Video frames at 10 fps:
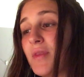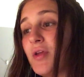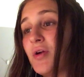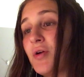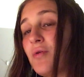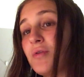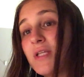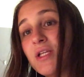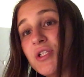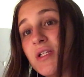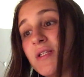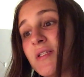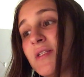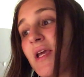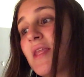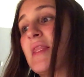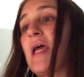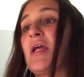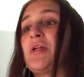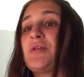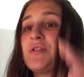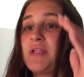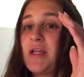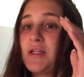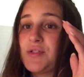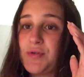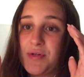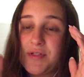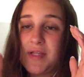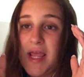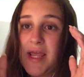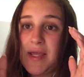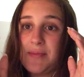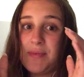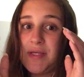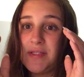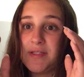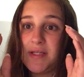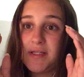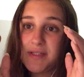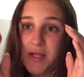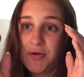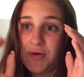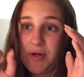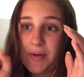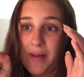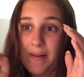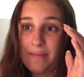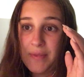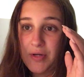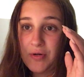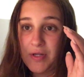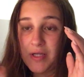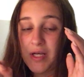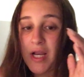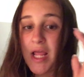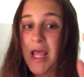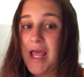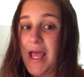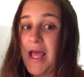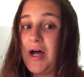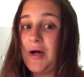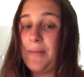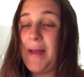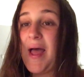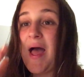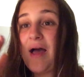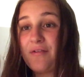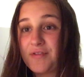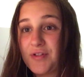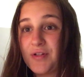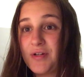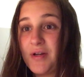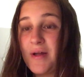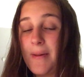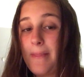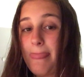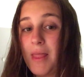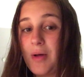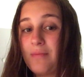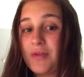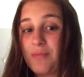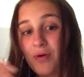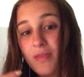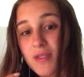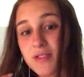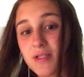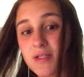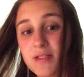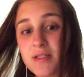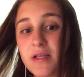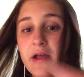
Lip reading: your quotations and that you're stating source A, B, C, etc., period, after the parentheses.